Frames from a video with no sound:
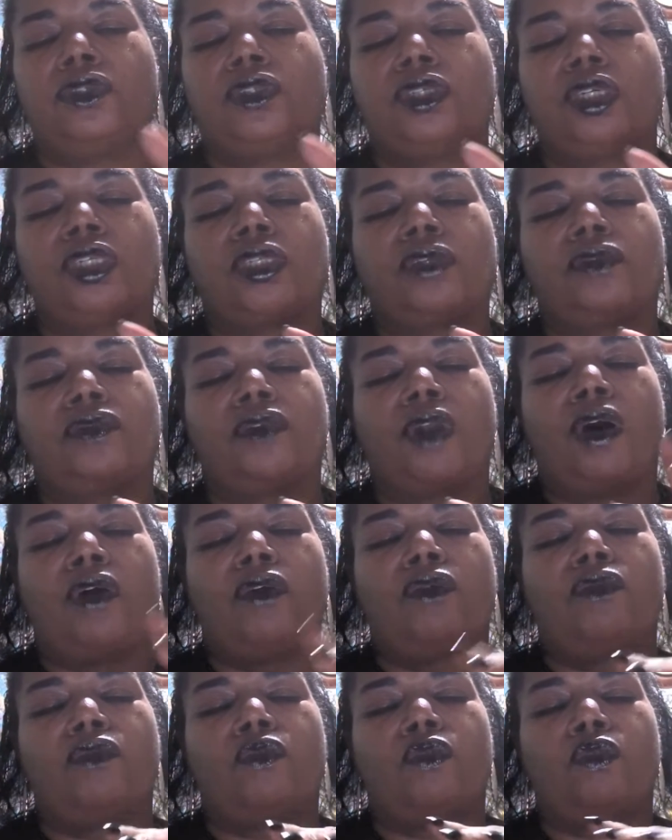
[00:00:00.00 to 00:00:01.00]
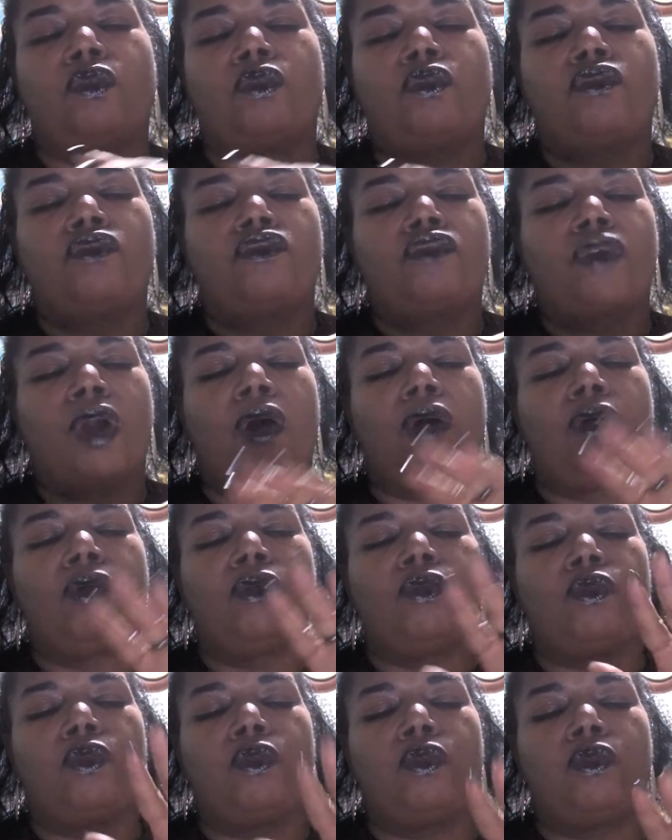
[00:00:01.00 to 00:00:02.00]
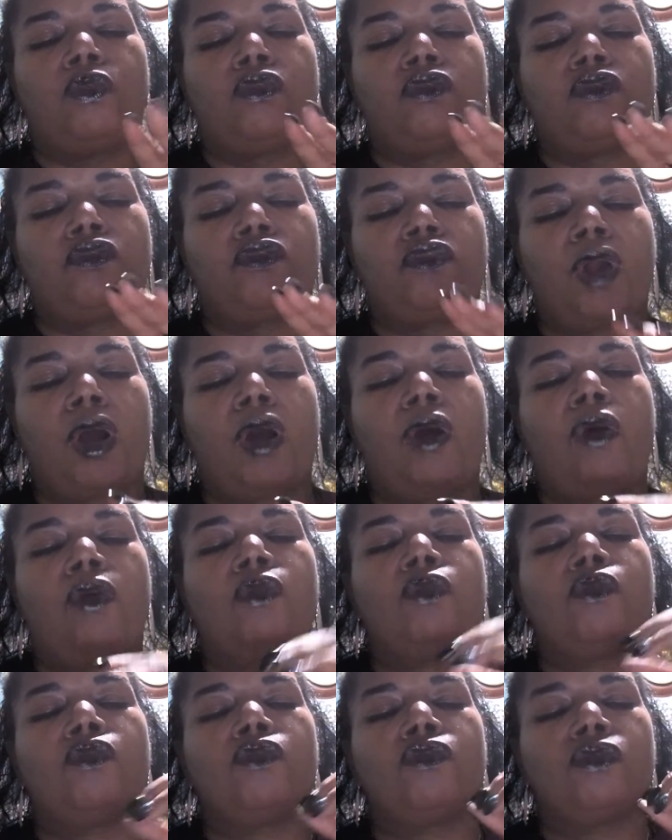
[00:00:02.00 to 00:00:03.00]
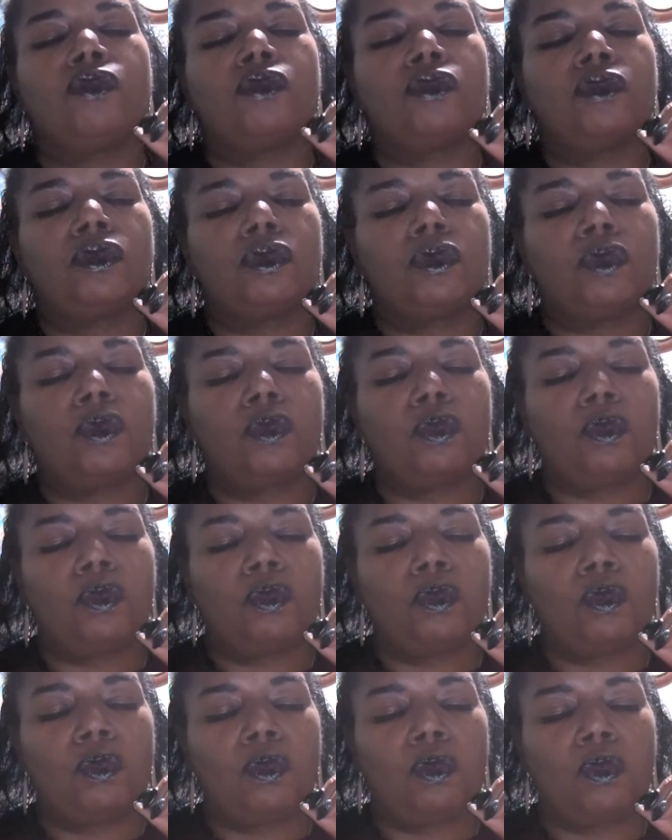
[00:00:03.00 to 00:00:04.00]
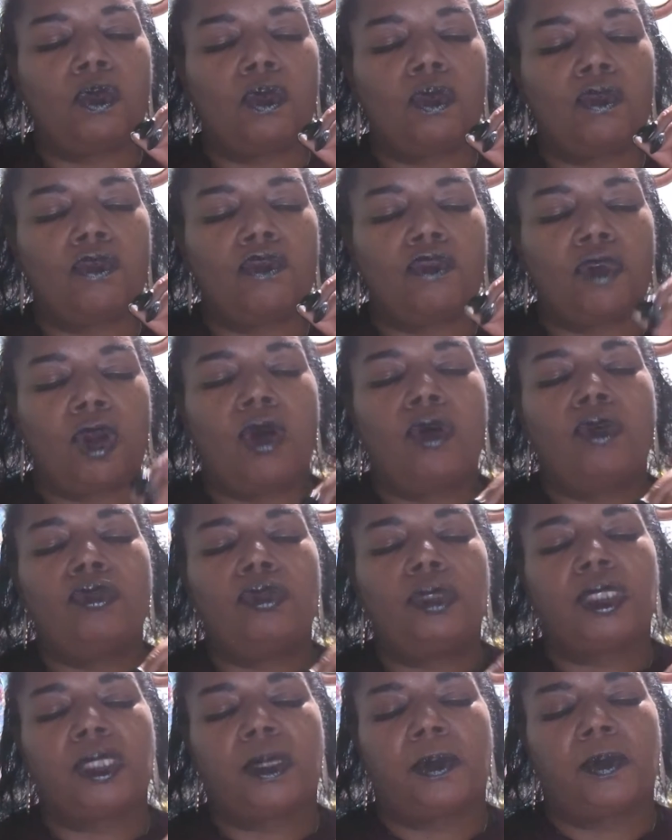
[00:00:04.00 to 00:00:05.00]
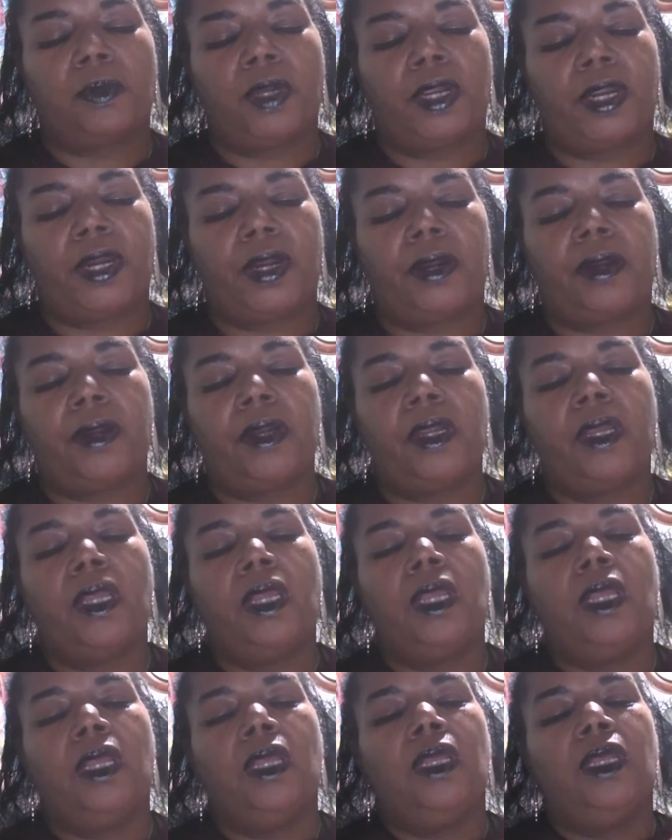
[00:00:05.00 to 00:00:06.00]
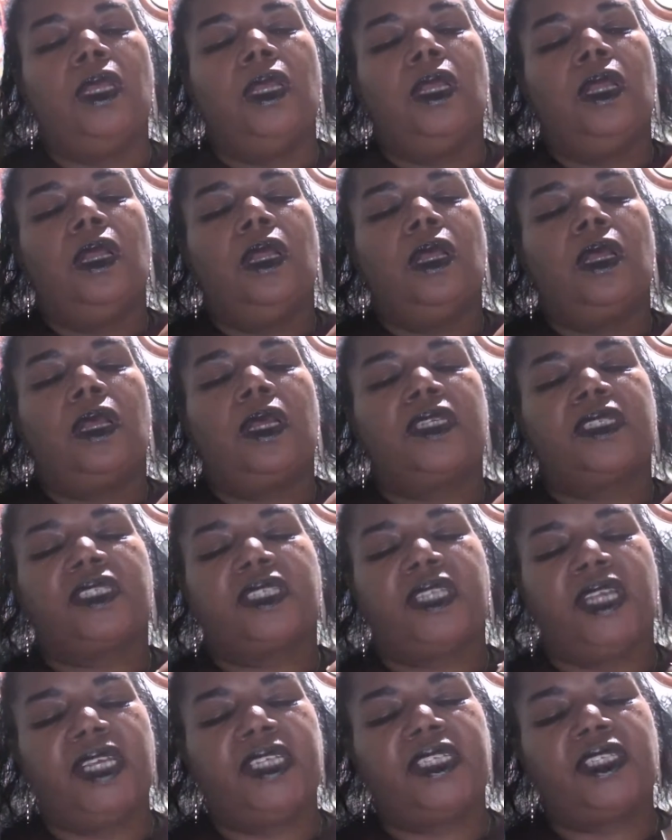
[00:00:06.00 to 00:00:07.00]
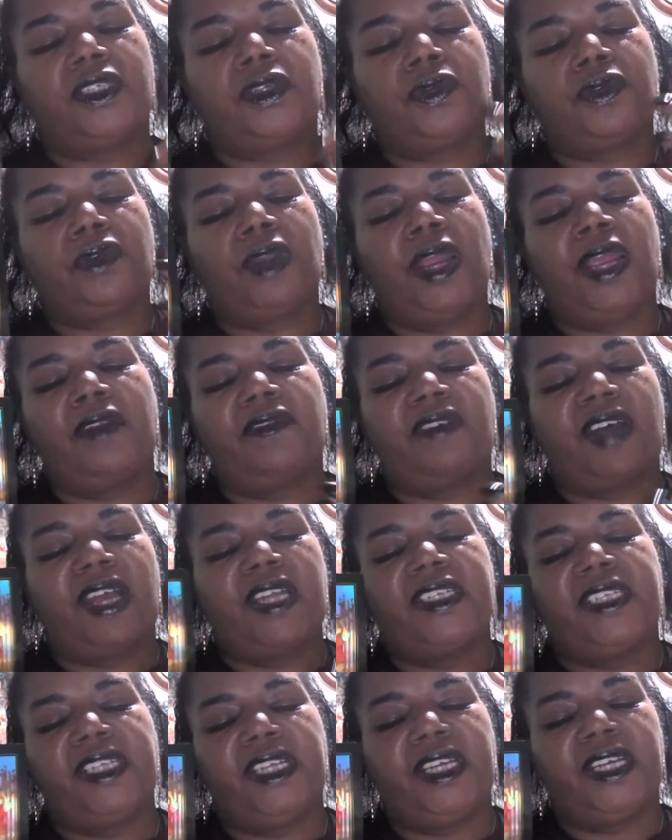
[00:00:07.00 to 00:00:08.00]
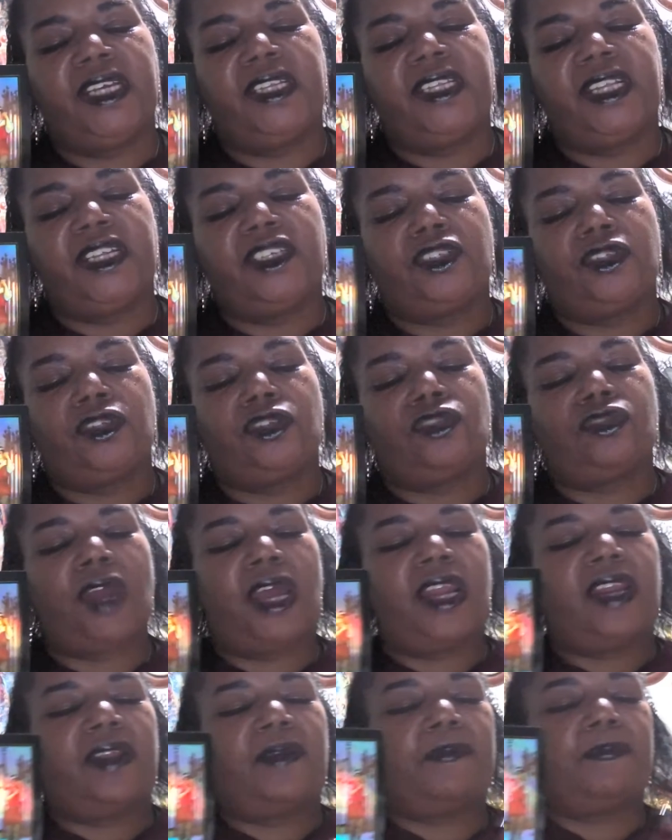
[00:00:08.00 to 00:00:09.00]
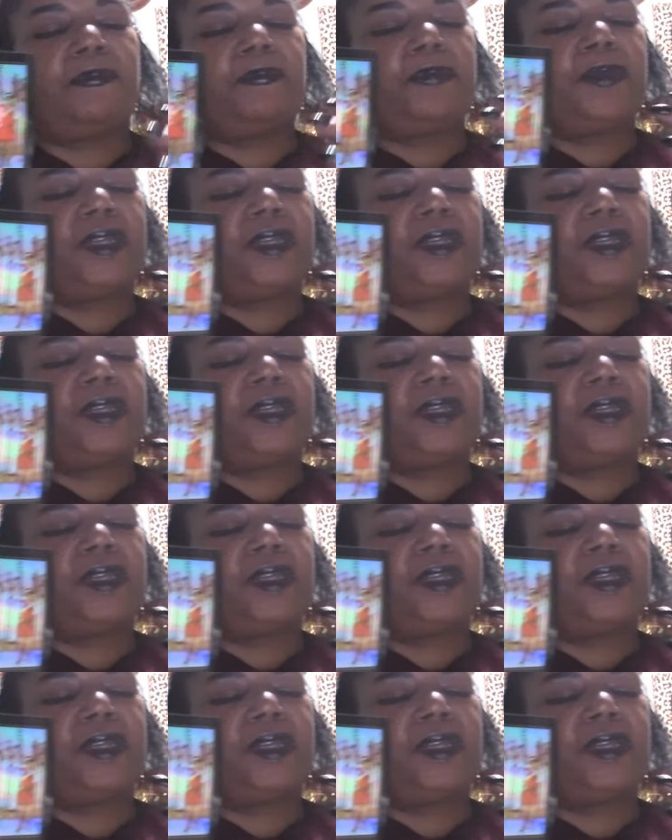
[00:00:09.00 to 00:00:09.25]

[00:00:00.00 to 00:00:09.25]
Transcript: took the wrong, wrong, wrong road somewhere. Because this creative idea that you're trying to,